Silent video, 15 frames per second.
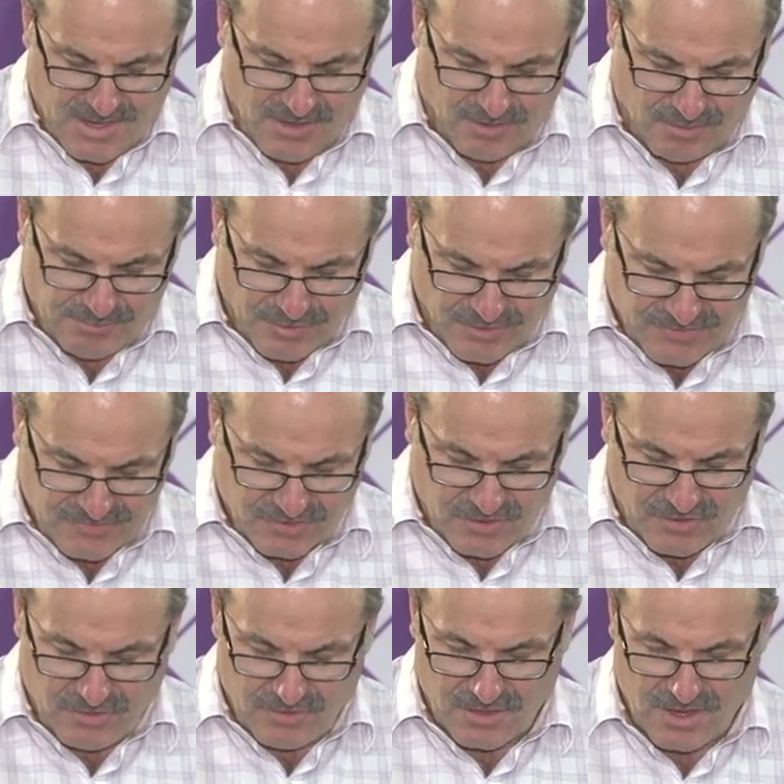On
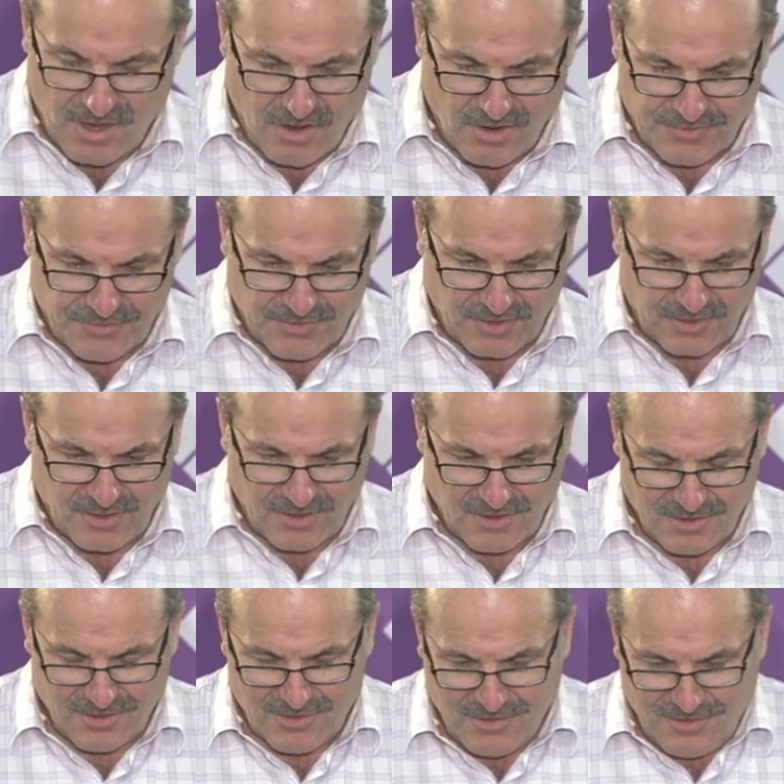biosecurity, I think
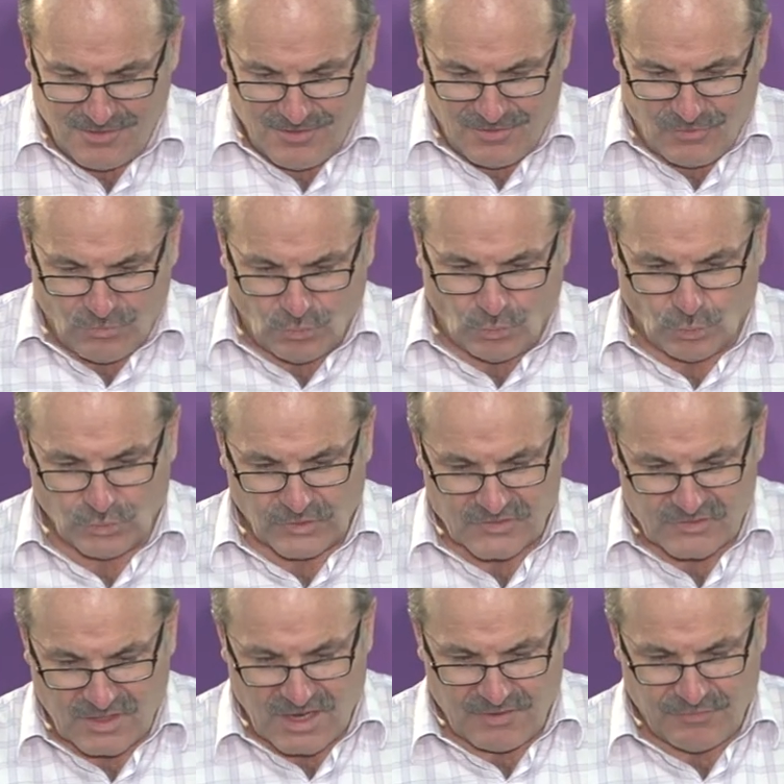all
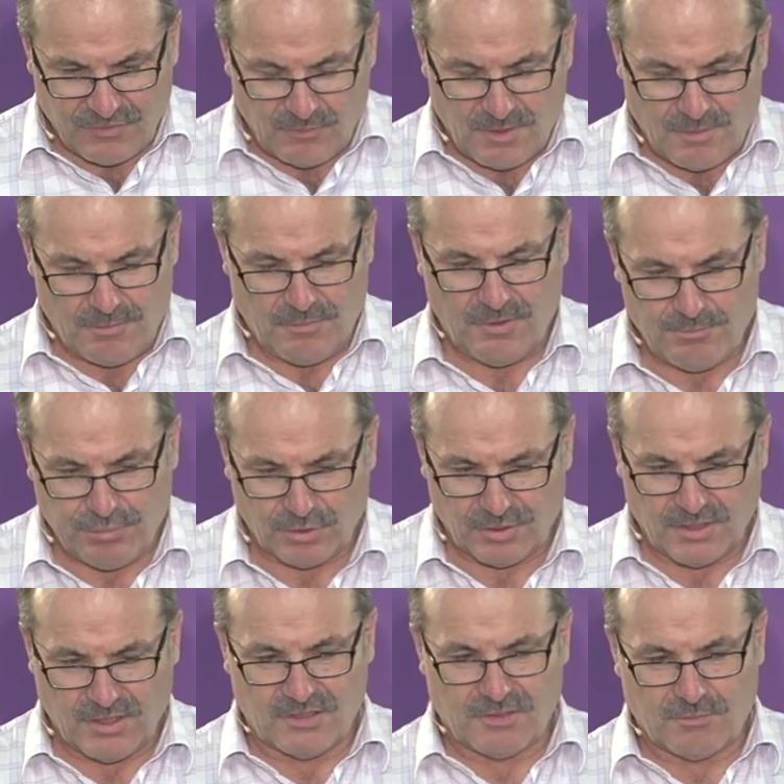this effort we're
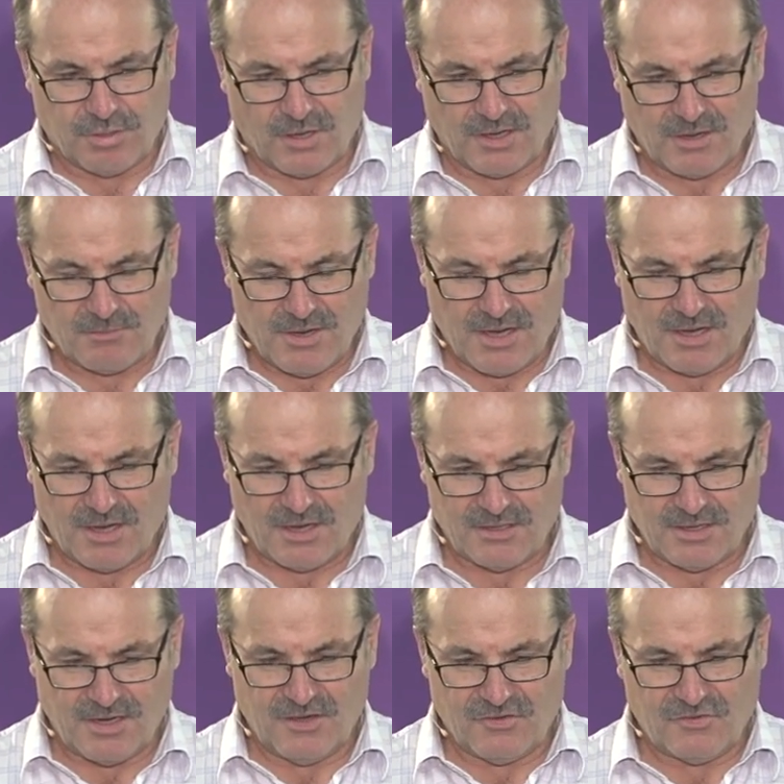putting into bringing back our
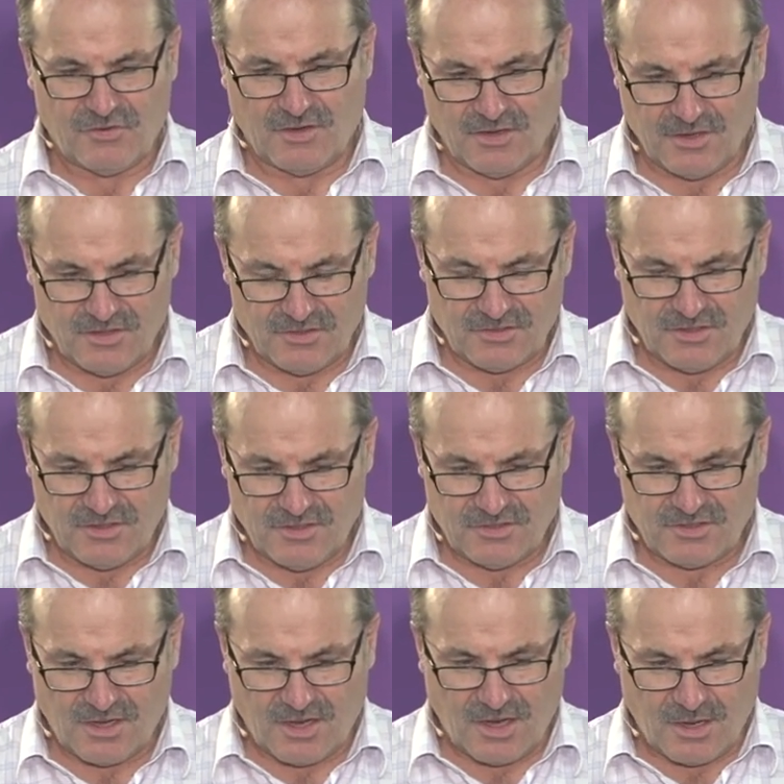nature
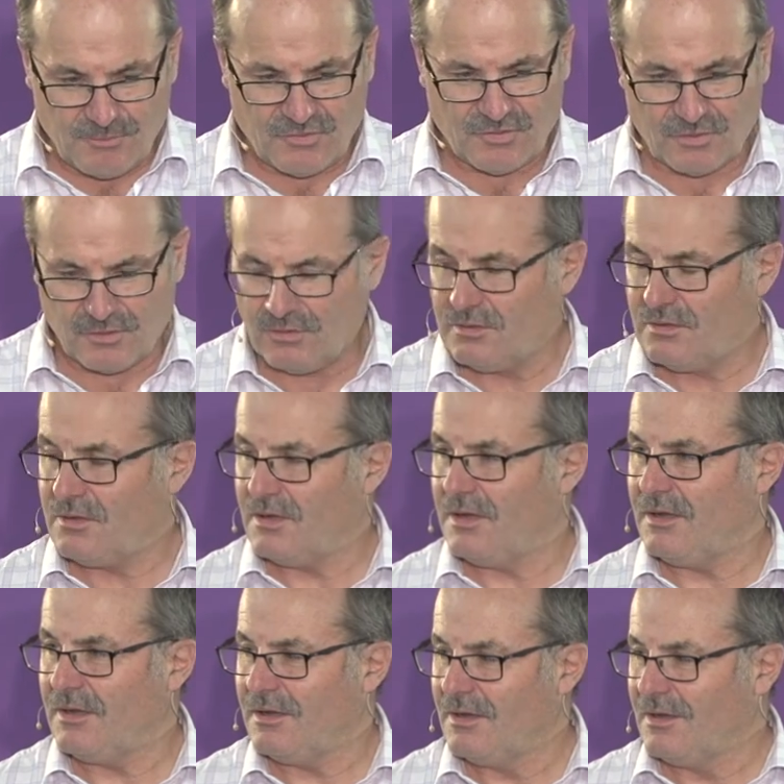is
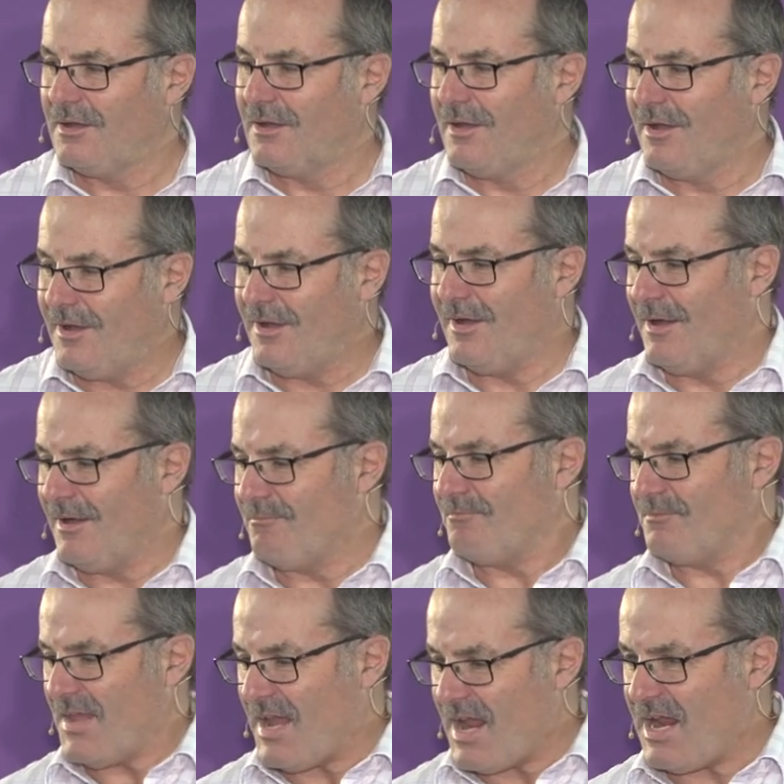absolutely
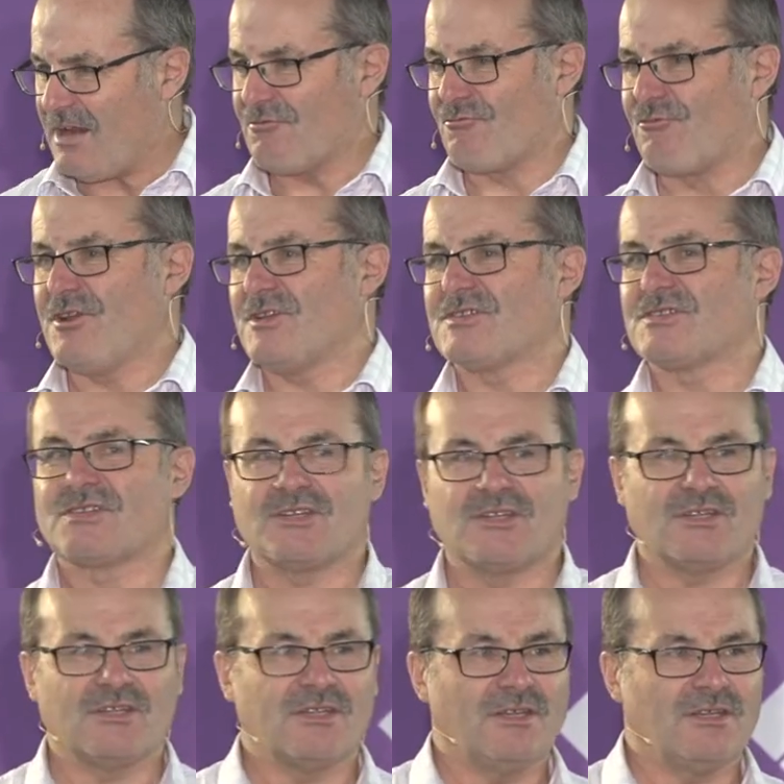at risk
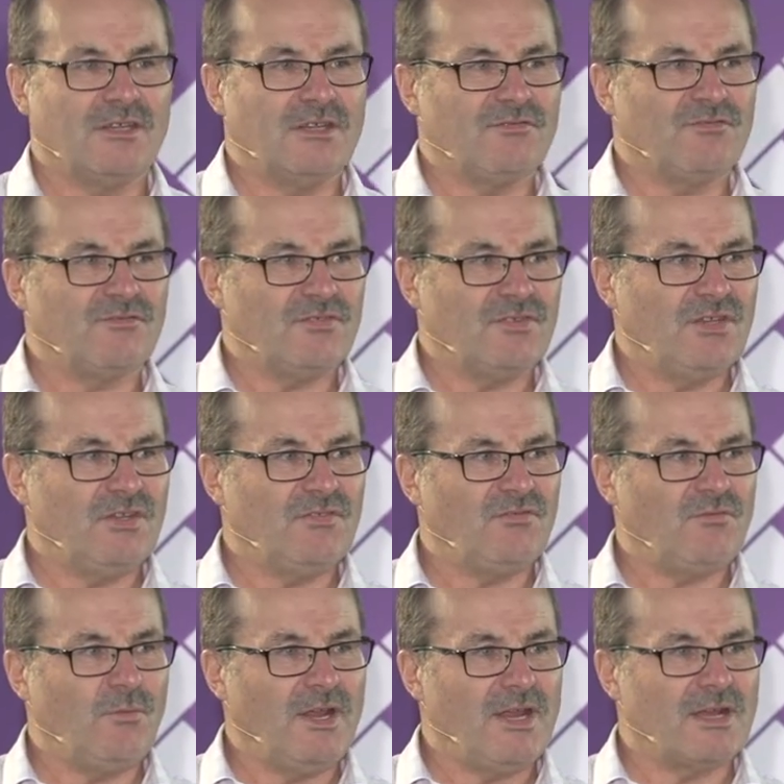
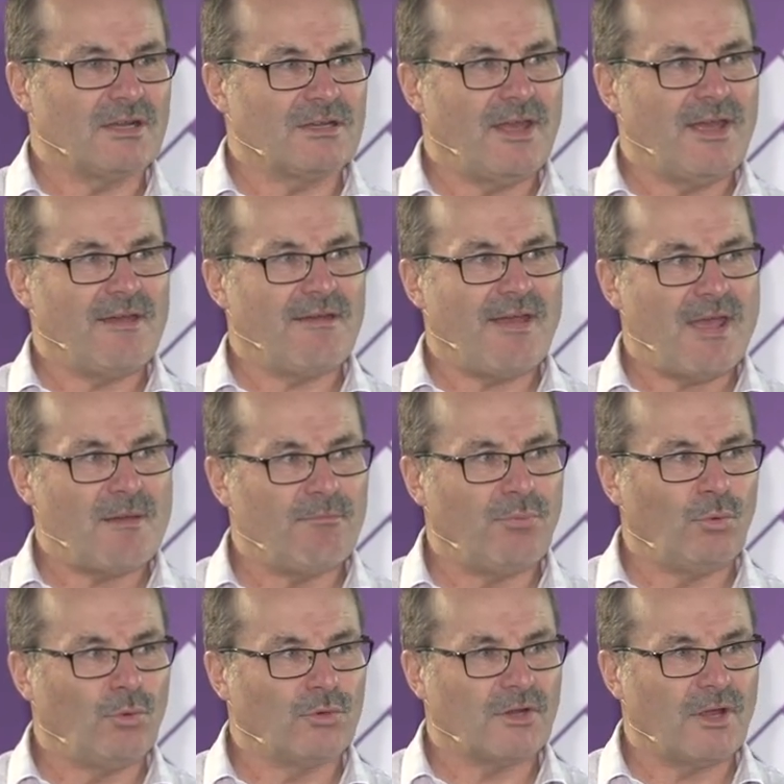if we allow our
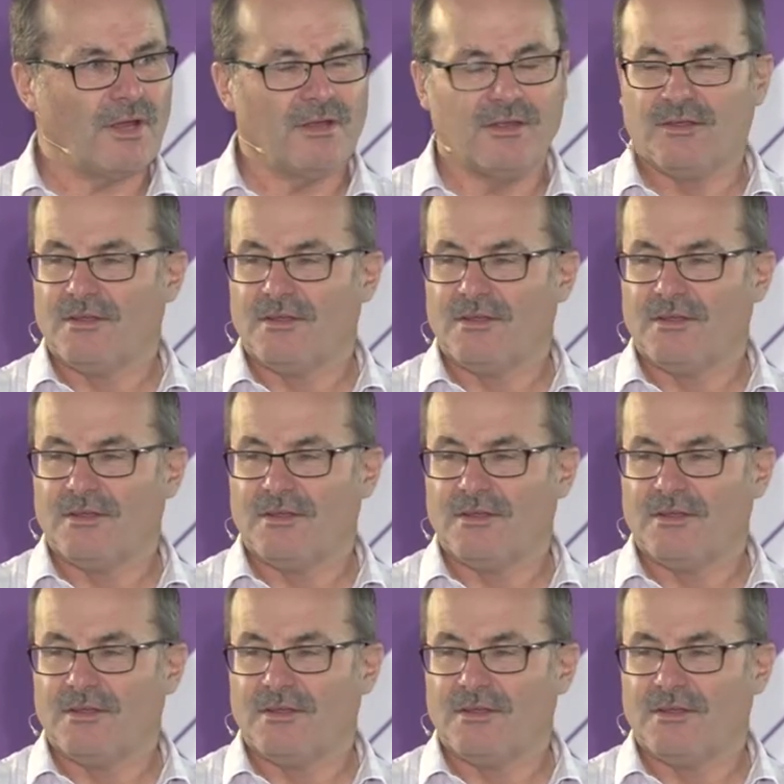border,